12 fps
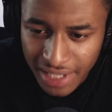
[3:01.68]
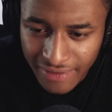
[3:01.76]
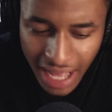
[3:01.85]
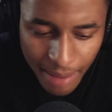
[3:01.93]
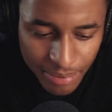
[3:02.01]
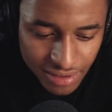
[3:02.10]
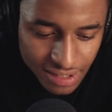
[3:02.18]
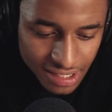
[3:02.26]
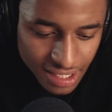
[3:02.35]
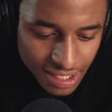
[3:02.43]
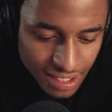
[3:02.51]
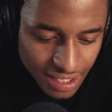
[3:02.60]
time it's ever
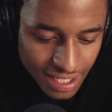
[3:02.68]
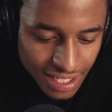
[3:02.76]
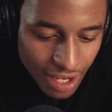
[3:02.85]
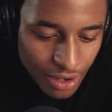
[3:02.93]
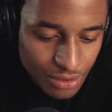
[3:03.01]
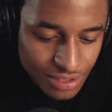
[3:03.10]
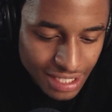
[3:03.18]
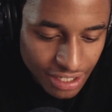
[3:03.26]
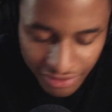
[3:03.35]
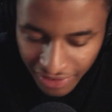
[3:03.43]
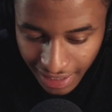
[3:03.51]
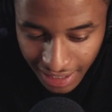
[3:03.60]
happened. He goes, I
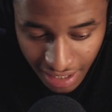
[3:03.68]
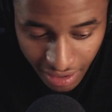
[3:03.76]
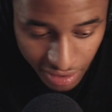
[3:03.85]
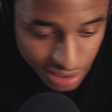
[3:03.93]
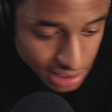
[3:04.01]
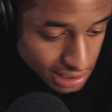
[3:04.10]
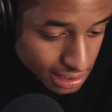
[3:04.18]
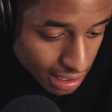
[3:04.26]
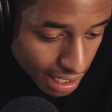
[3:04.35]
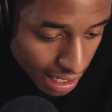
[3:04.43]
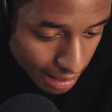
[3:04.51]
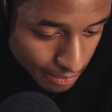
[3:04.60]
don't think so.
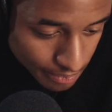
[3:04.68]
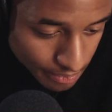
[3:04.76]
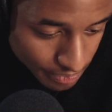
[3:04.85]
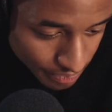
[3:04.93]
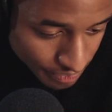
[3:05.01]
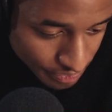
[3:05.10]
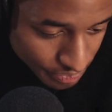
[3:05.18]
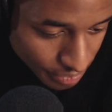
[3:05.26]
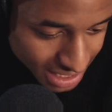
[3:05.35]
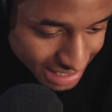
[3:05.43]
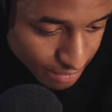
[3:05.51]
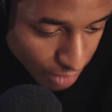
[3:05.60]

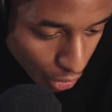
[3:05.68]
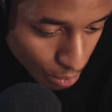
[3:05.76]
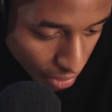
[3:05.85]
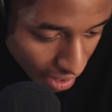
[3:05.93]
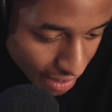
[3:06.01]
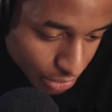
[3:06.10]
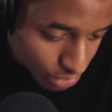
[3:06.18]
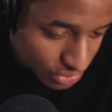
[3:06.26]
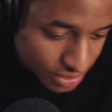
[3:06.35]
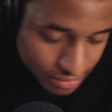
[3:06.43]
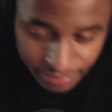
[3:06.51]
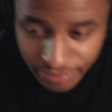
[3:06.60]
But Simone
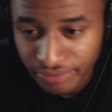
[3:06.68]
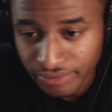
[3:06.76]
Biles.